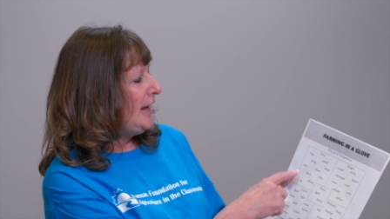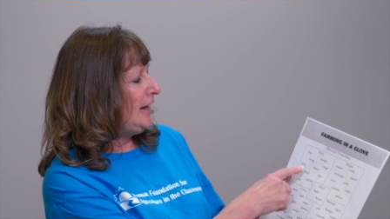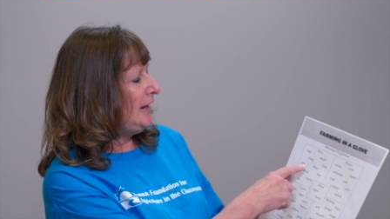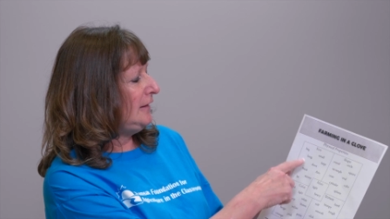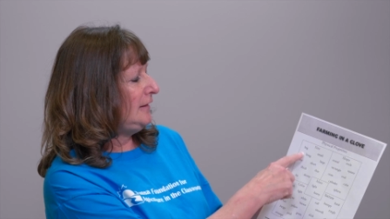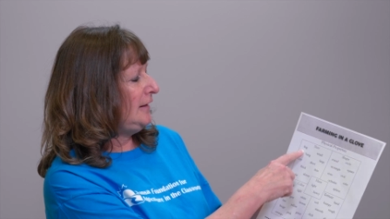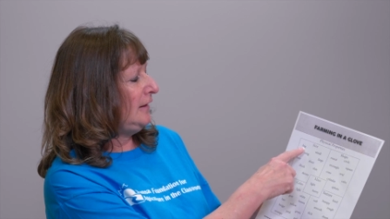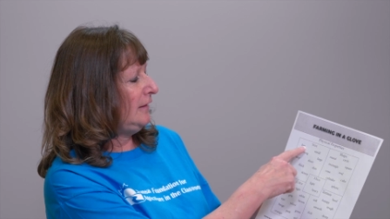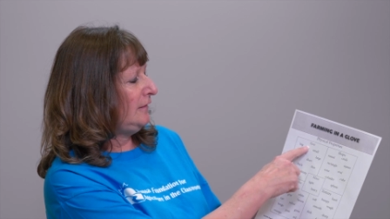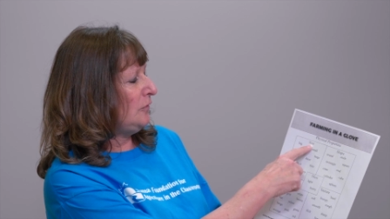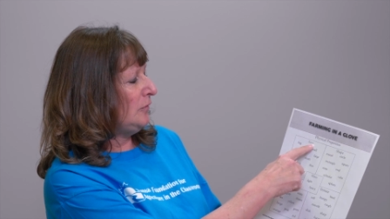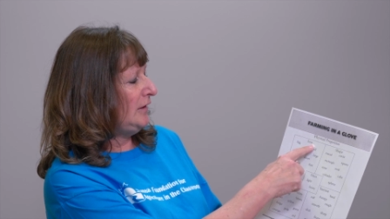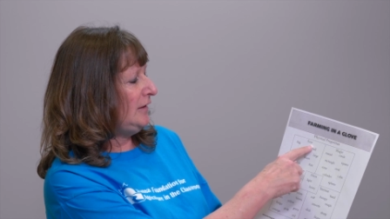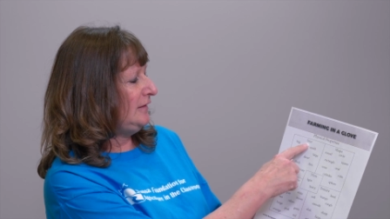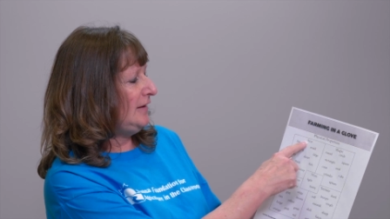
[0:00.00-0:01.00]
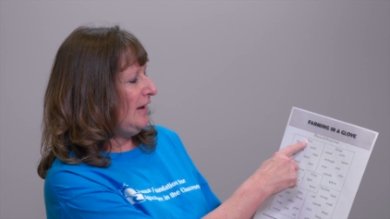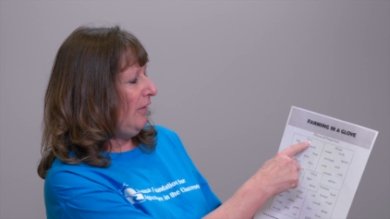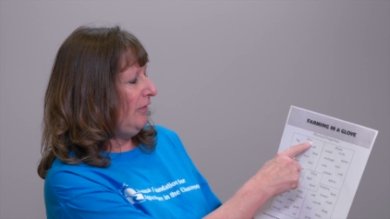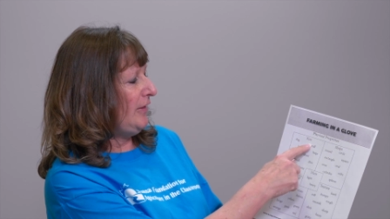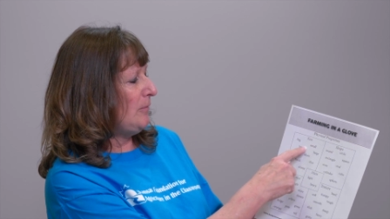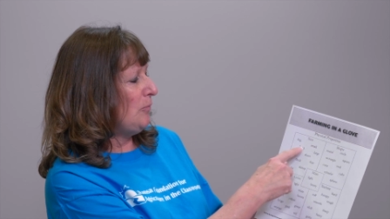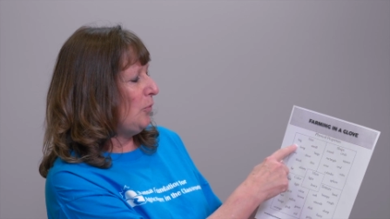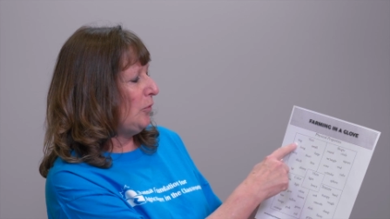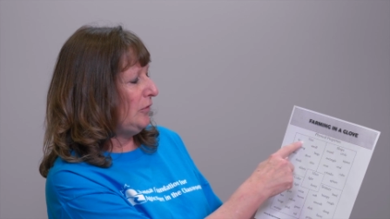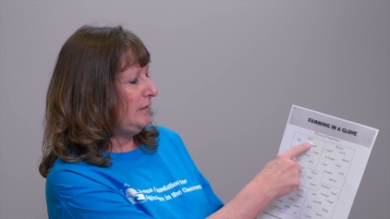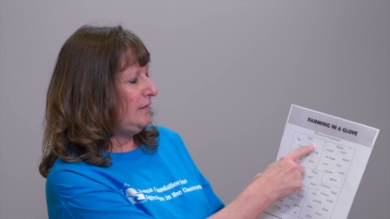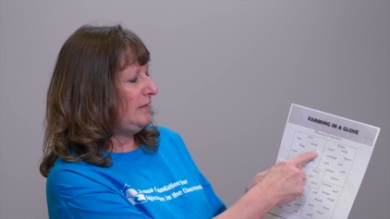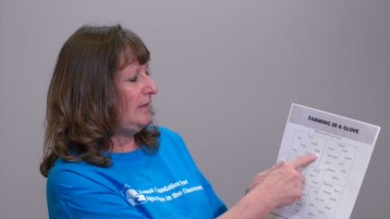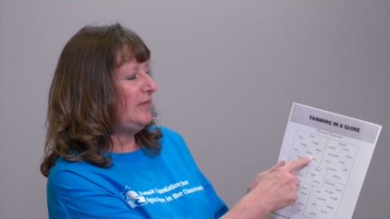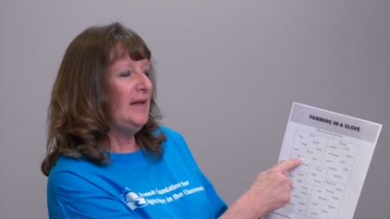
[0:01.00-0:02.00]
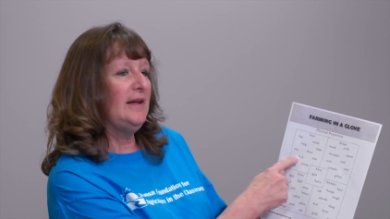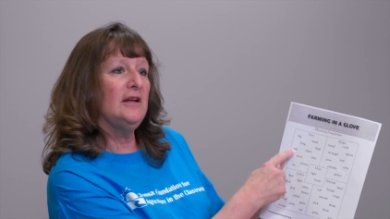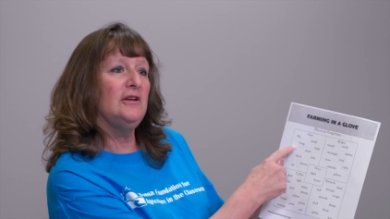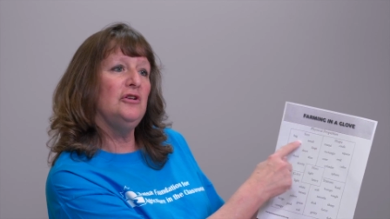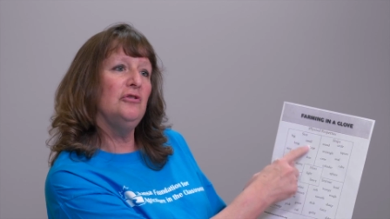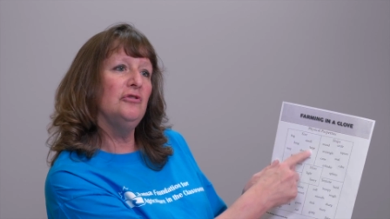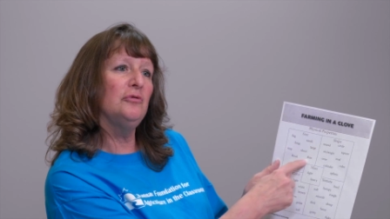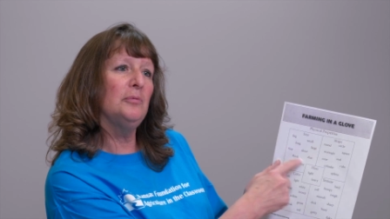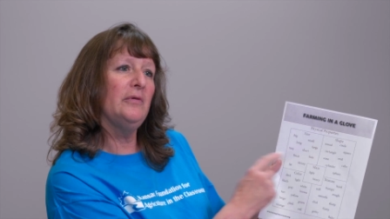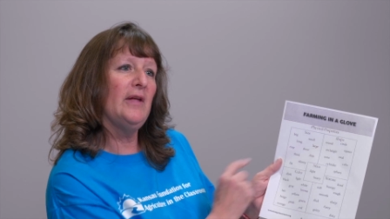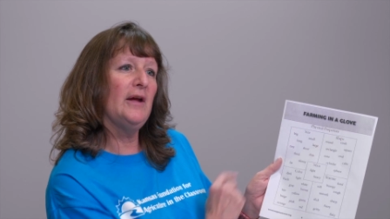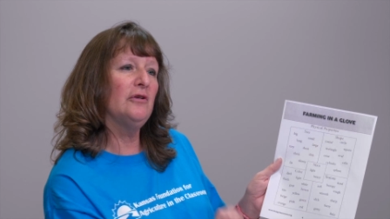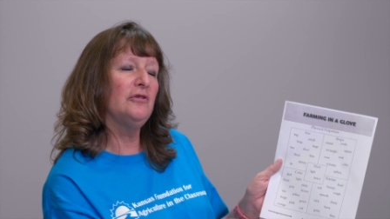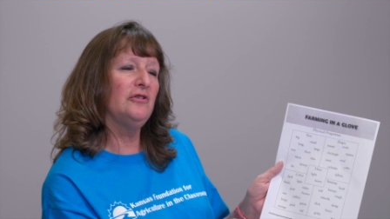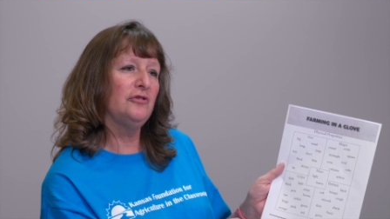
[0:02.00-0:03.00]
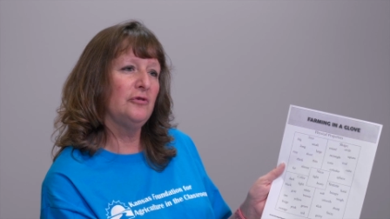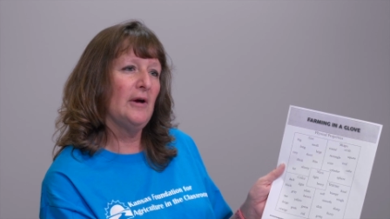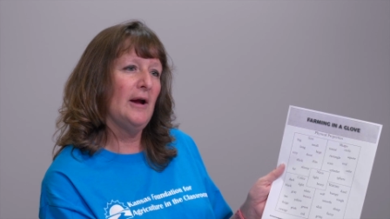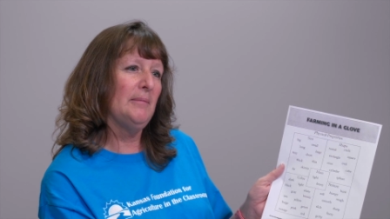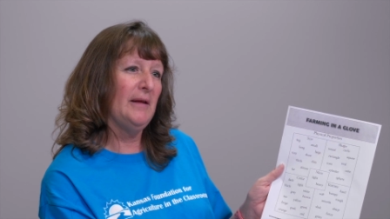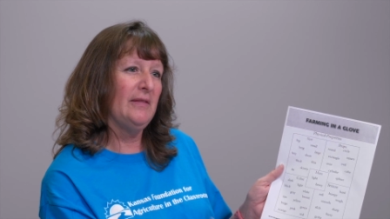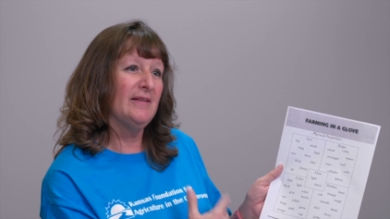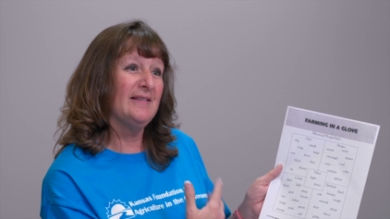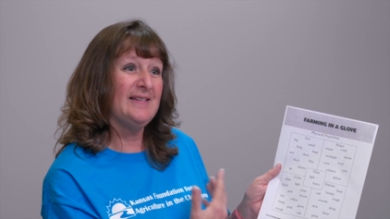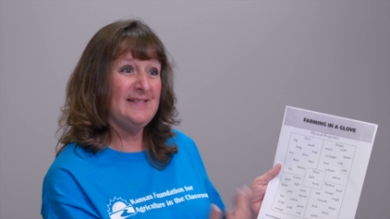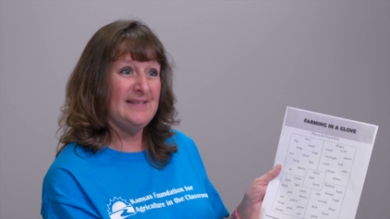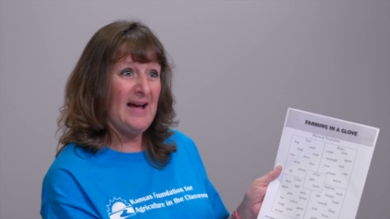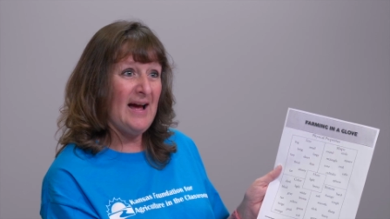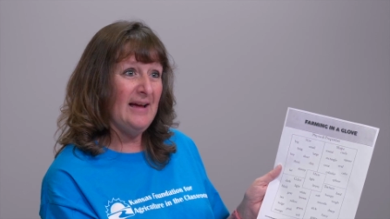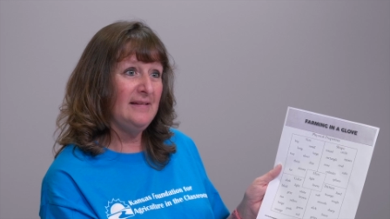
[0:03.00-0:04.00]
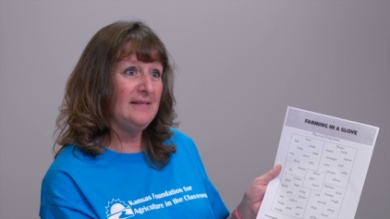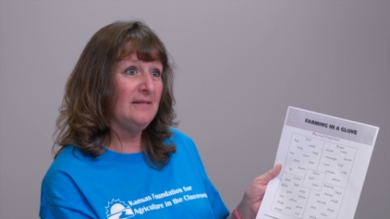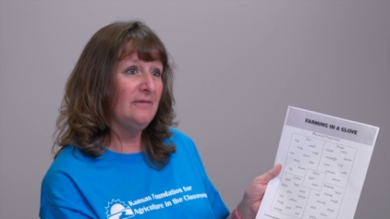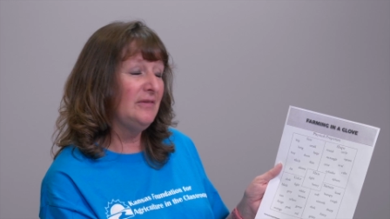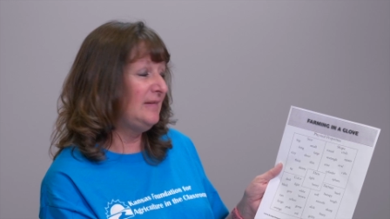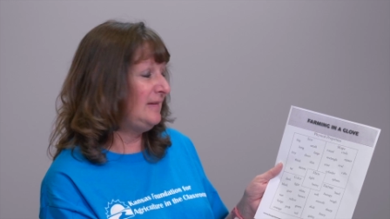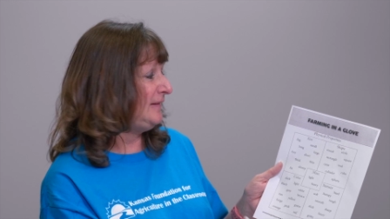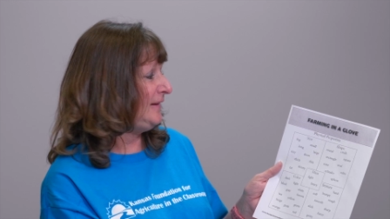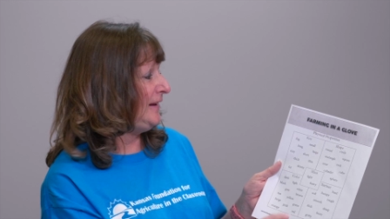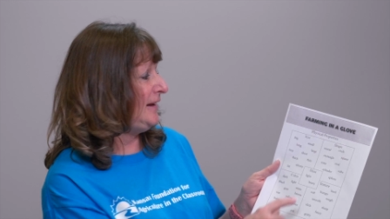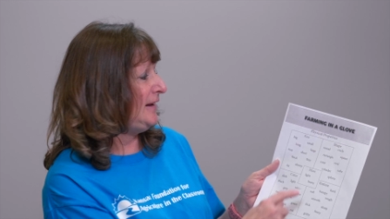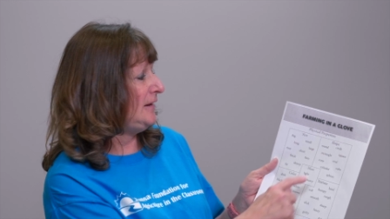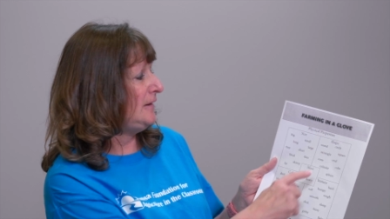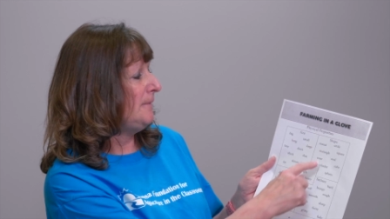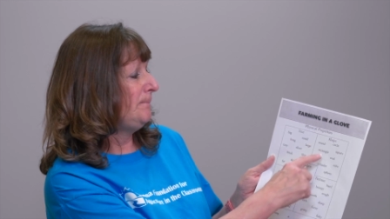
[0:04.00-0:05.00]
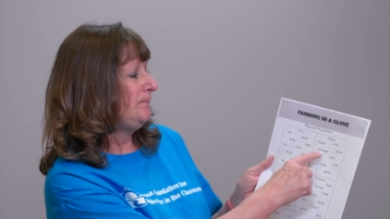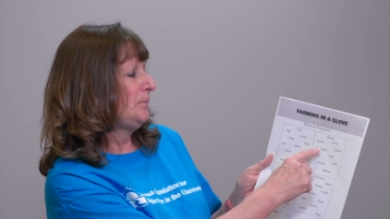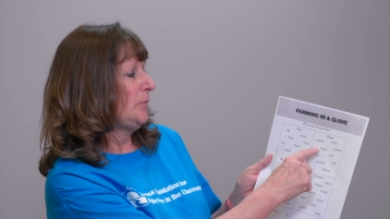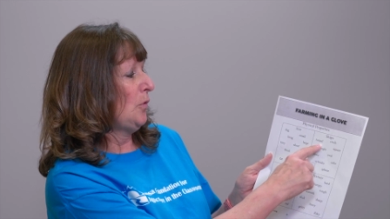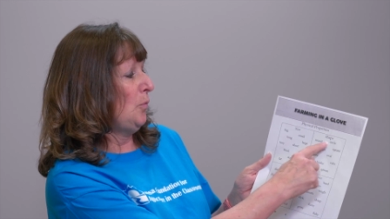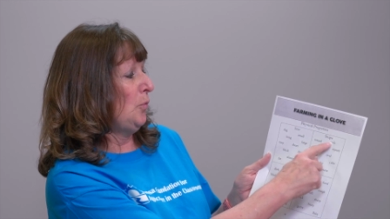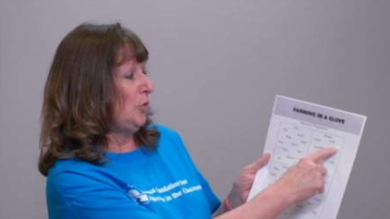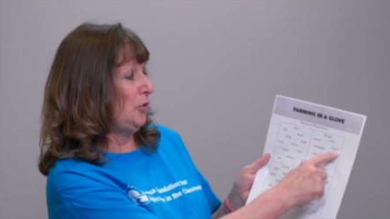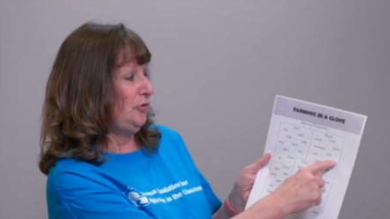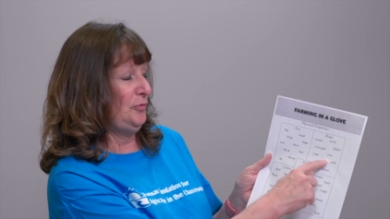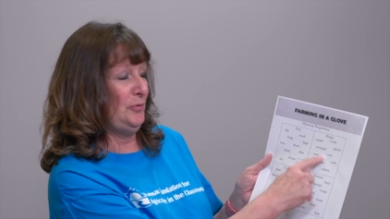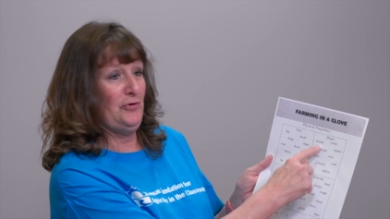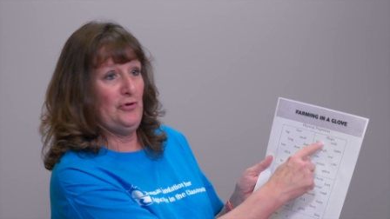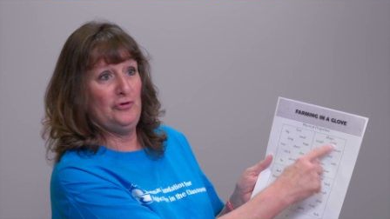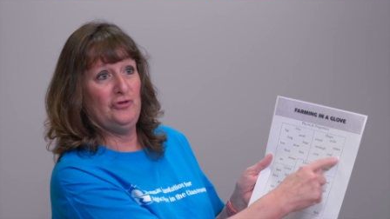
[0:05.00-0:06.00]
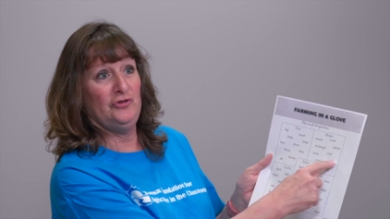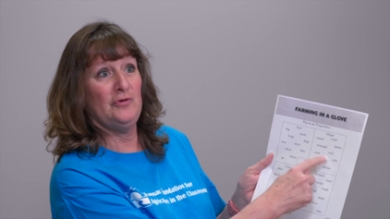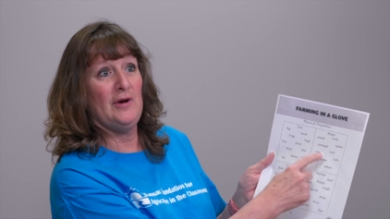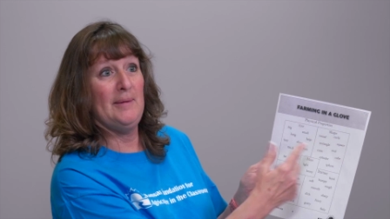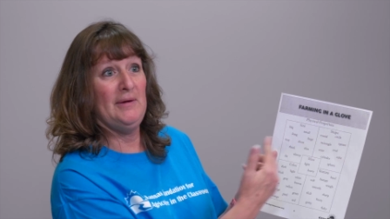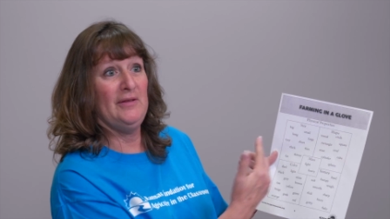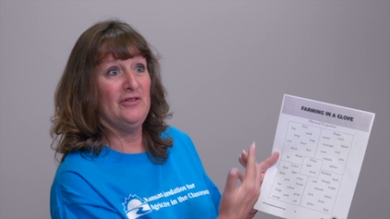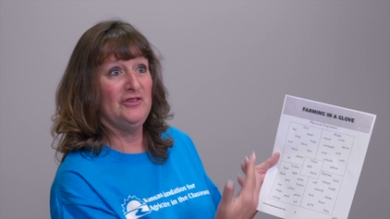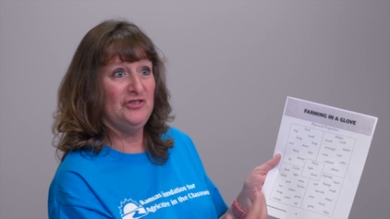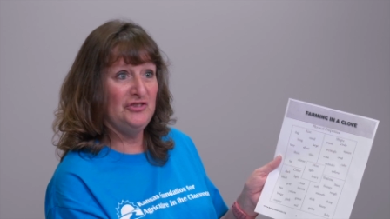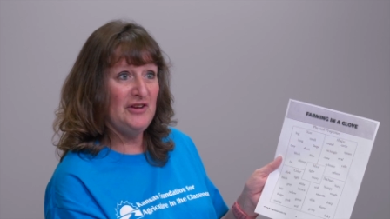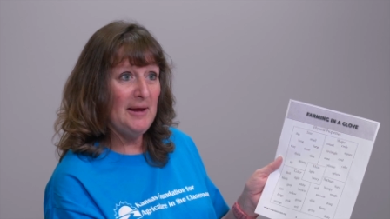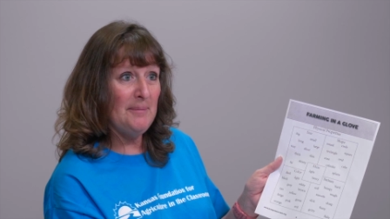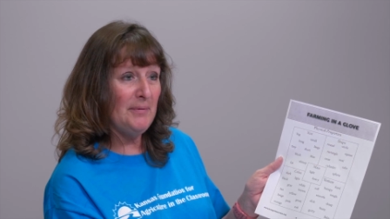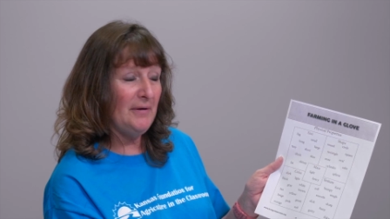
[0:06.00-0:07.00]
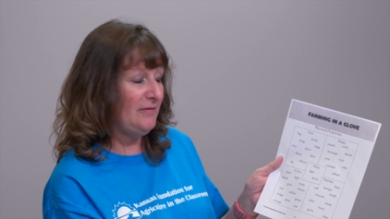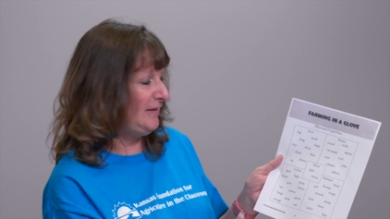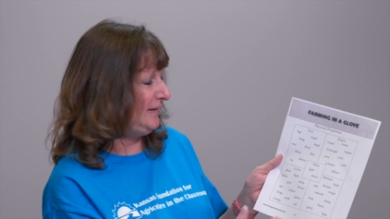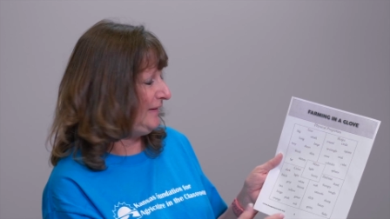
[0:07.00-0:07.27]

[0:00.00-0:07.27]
It is going to tell them words that they can use when they are describing the size of the seed, words when they're describing the shape of the